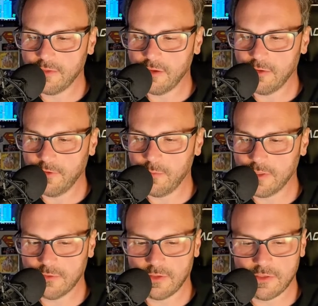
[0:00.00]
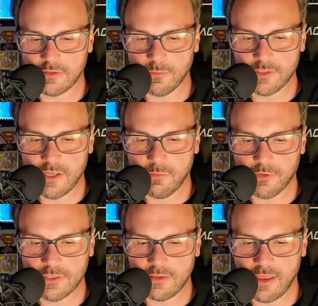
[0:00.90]
thank you very much for the super chat.
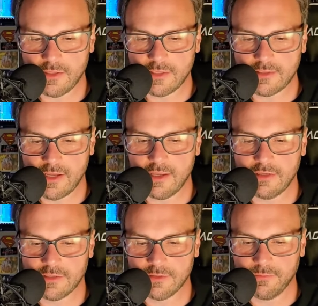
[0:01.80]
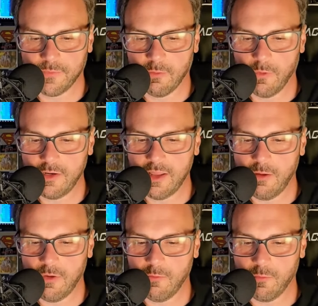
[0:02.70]
Appreciate that. It said, scientism. One day
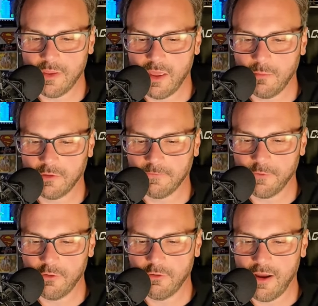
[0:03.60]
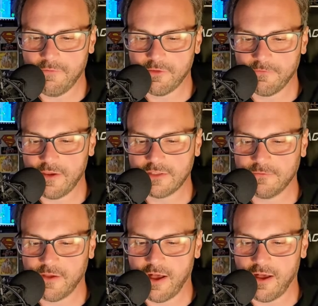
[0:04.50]
we will be able to photograph the face
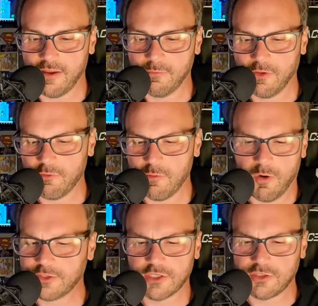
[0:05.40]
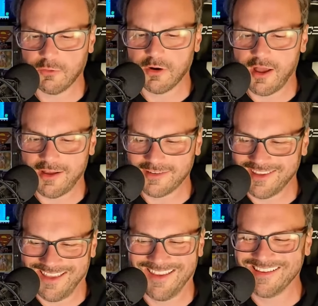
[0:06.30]
of God, whether he wants us to or not.
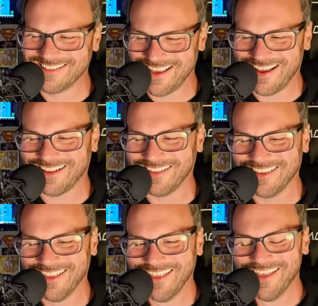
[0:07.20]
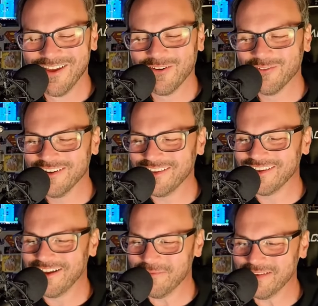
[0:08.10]
Exactly.
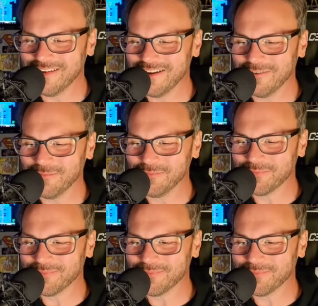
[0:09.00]
Really, I mean, um,